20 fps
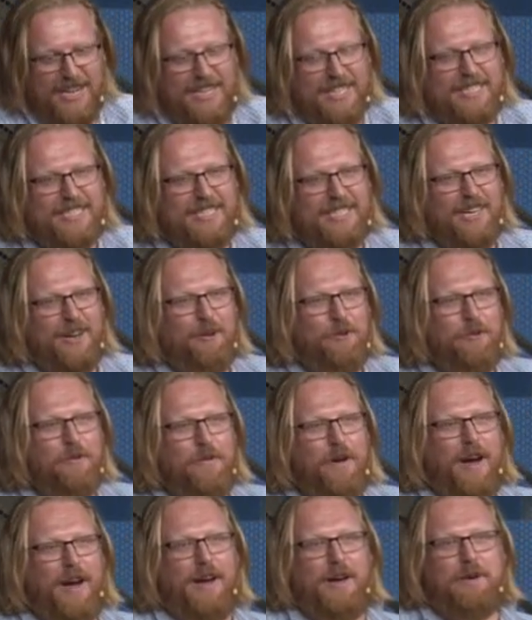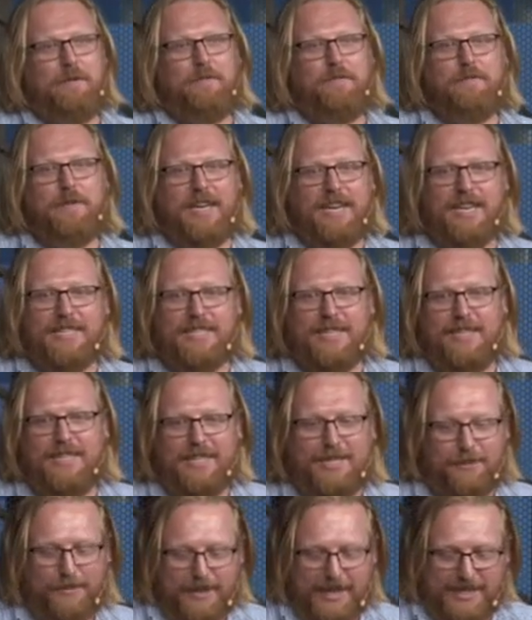So because of
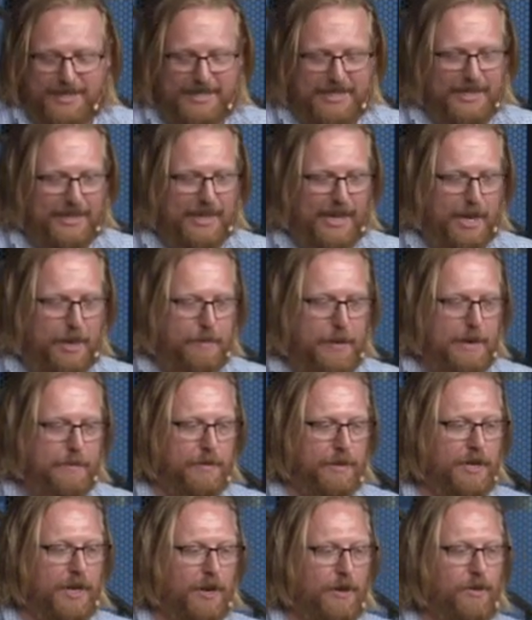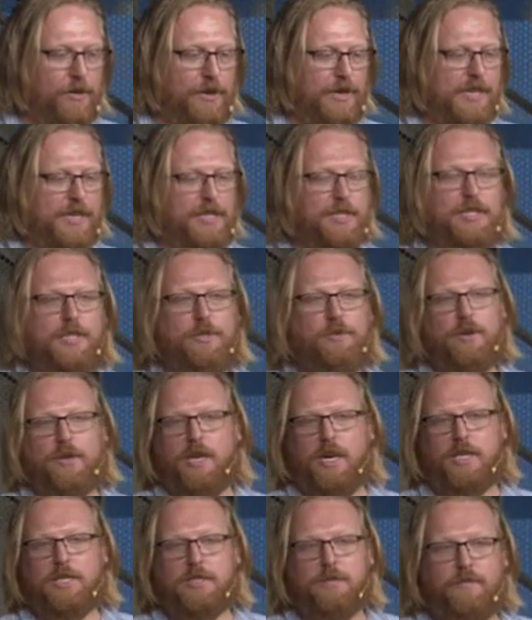this, what I see a lot of people go is to a
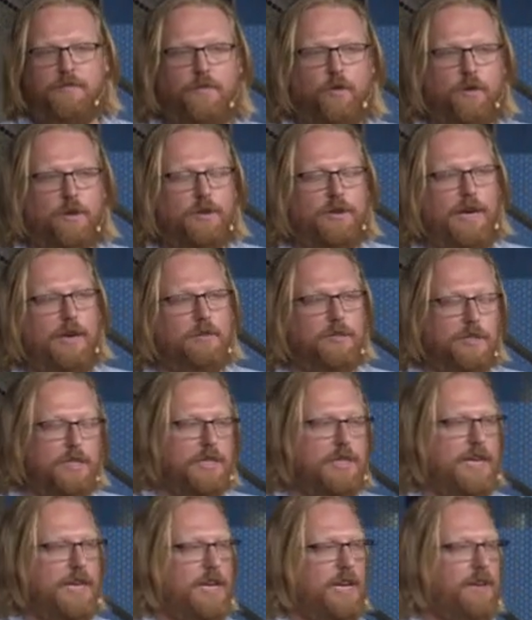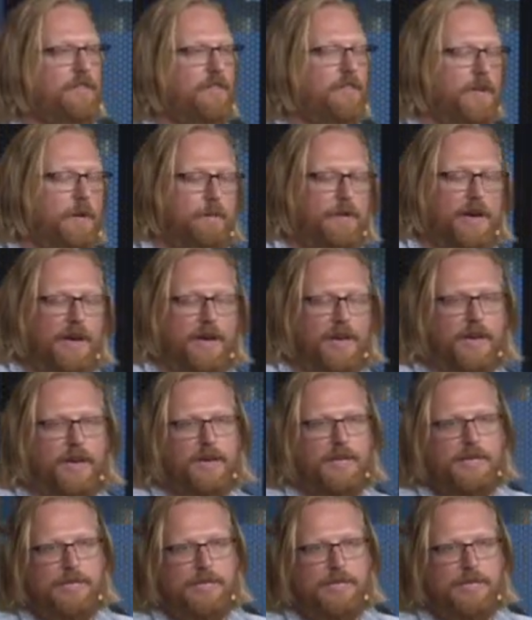custom fork route. So they take Ffmpeg,